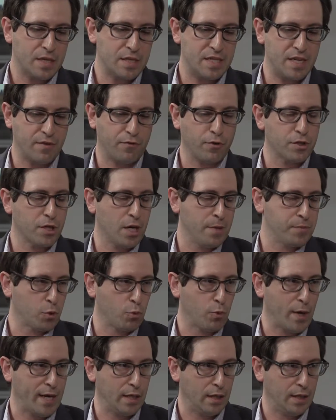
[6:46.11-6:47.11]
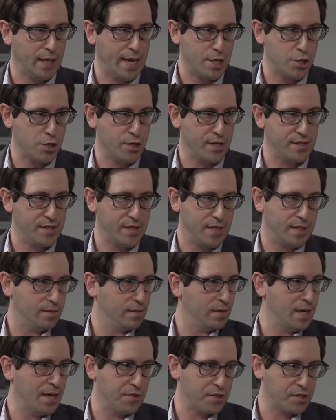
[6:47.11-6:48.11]
different types of regulations
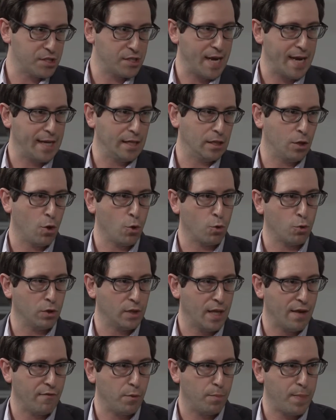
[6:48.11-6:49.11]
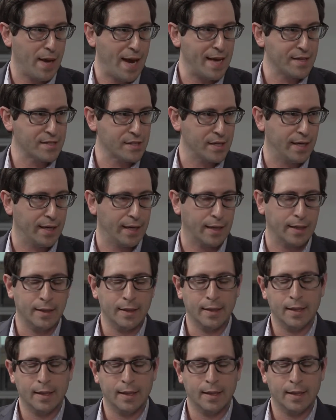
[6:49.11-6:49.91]
at the state and local level passing.